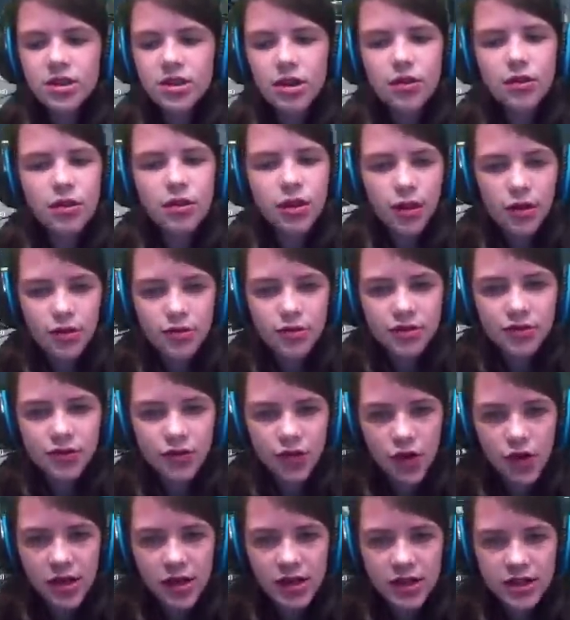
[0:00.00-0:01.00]
close
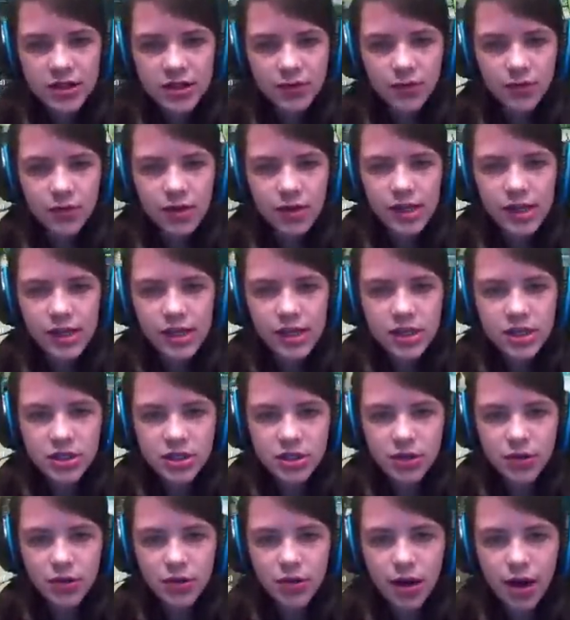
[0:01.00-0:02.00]
for it to really
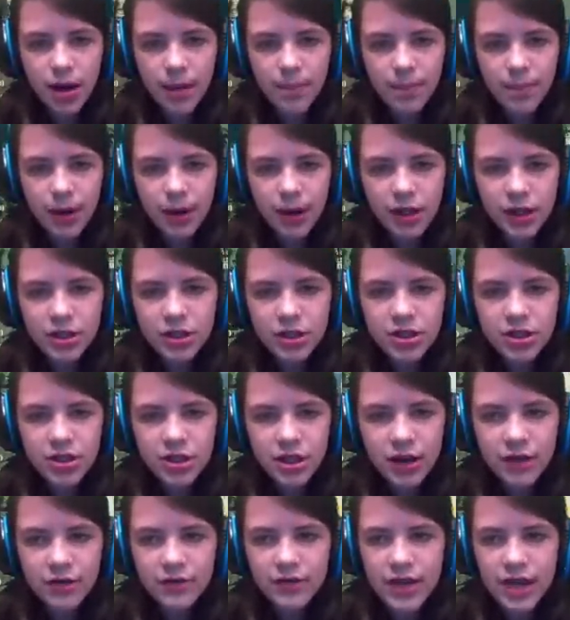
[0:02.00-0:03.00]
do a bunch
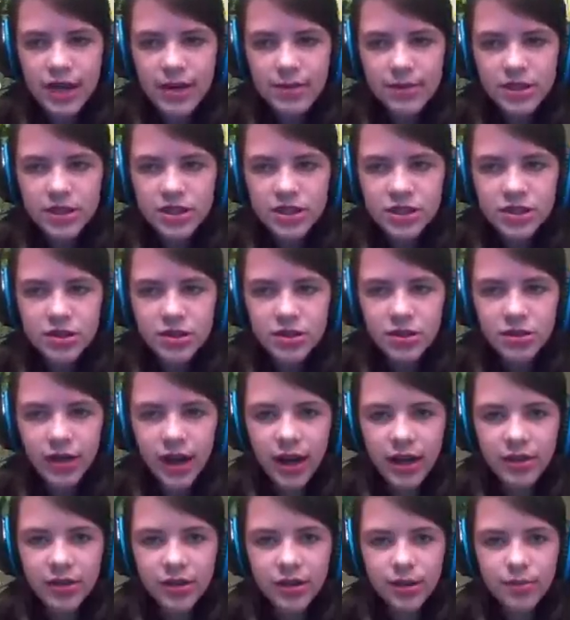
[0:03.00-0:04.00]
of damage to
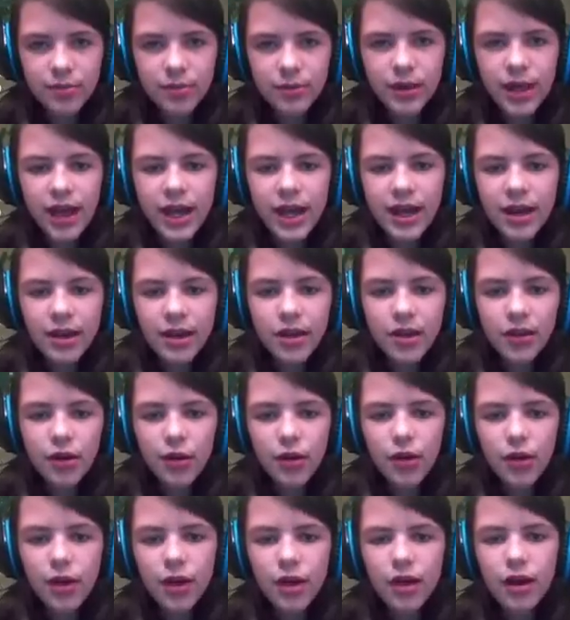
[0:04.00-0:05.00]
either a player
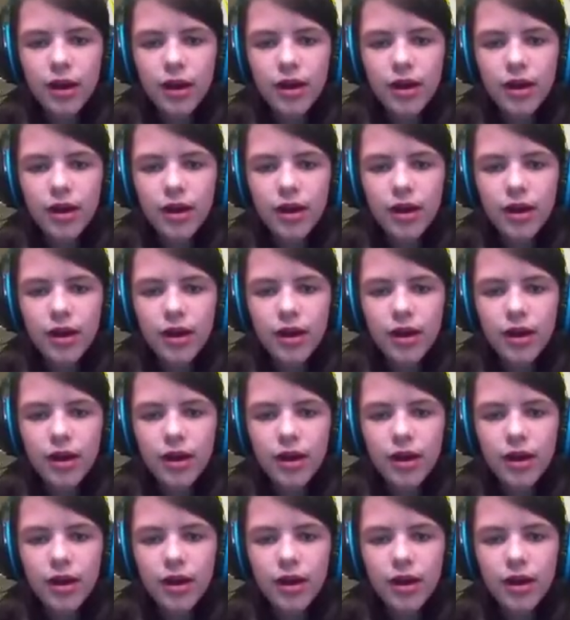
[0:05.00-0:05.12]
or